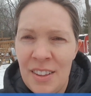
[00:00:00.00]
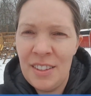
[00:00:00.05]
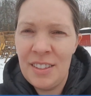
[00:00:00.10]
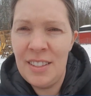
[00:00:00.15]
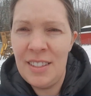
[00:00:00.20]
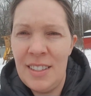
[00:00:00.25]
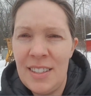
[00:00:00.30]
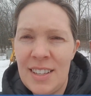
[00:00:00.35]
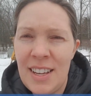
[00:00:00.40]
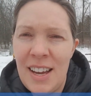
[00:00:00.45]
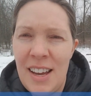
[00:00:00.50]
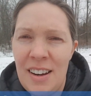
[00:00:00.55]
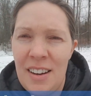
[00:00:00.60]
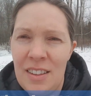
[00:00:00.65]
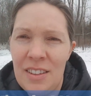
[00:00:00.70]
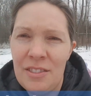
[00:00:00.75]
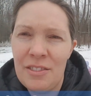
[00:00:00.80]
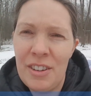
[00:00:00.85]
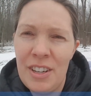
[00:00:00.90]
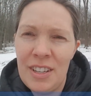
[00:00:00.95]
this is kind
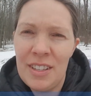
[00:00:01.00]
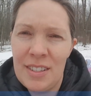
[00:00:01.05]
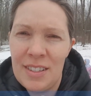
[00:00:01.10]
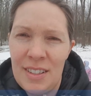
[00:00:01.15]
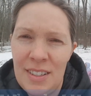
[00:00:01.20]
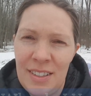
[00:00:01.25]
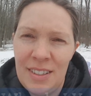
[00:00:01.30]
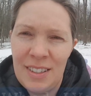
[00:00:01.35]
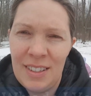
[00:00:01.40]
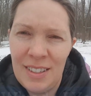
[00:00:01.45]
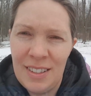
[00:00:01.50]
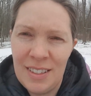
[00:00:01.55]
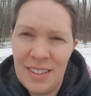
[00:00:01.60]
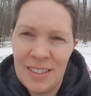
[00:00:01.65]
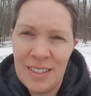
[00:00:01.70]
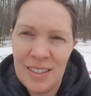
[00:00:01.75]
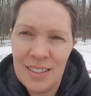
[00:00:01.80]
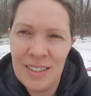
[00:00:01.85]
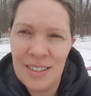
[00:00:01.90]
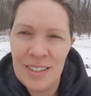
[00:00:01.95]
of the reason.
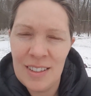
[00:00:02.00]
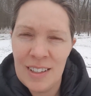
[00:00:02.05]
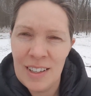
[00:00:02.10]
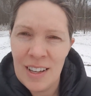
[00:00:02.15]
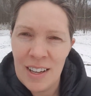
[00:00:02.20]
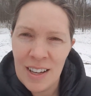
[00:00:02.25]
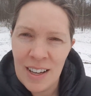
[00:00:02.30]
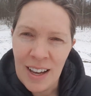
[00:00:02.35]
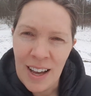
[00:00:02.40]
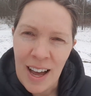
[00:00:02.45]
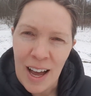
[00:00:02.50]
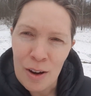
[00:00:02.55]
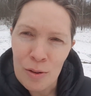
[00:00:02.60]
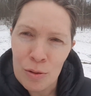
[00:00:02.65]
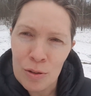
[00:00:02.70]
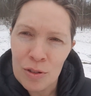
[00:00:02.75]
I